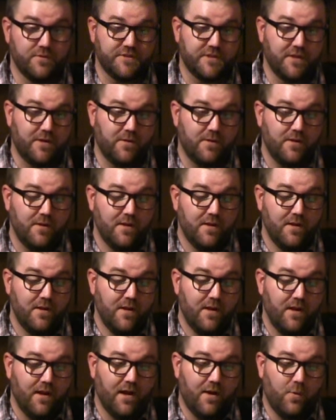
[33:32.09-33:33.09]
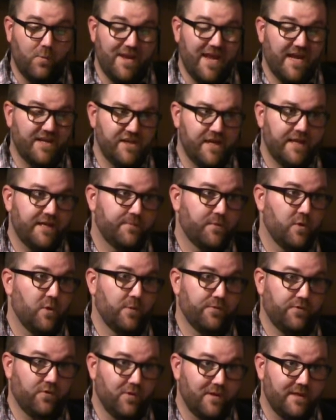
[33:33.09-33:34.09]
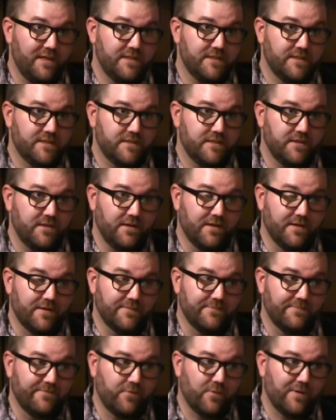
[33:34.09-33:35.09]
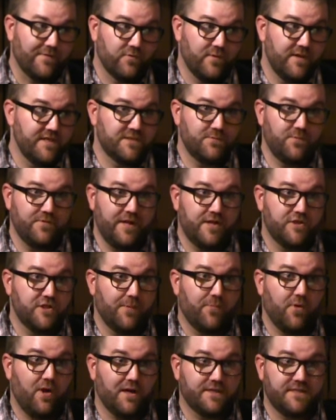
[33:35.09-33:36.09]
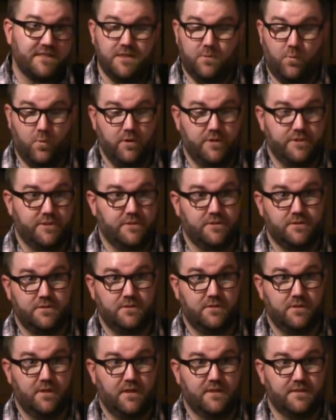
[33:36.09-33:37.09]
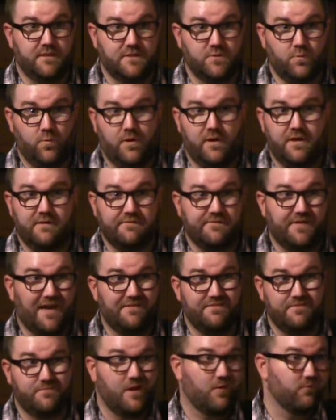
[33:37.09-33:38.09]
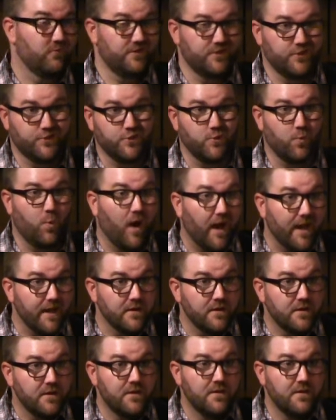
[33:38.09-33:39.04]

So uh, we had to end up going with cookies uh, for whatever reason. With HAProxy, it works, and it doesn't work on F five. I'm not really sure why.